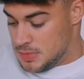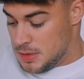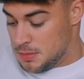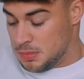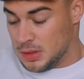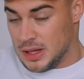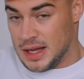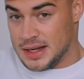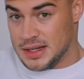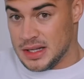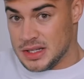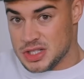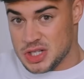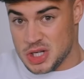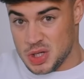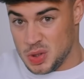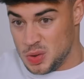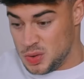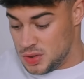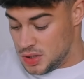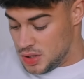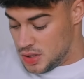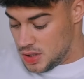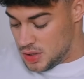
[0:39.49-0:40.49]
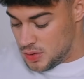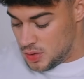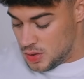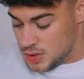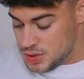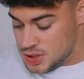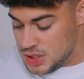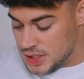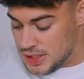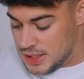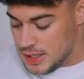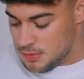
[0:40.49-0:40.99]
blending tuna or
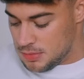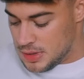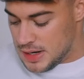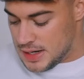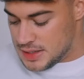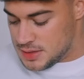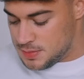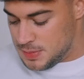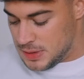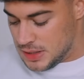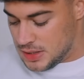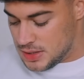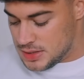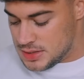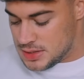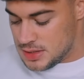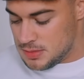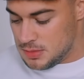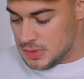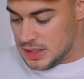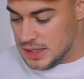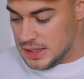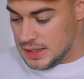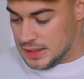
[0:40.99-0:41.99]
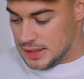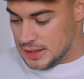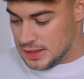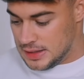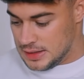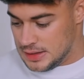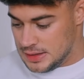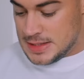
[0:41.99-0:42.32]
chicken breast, because to me,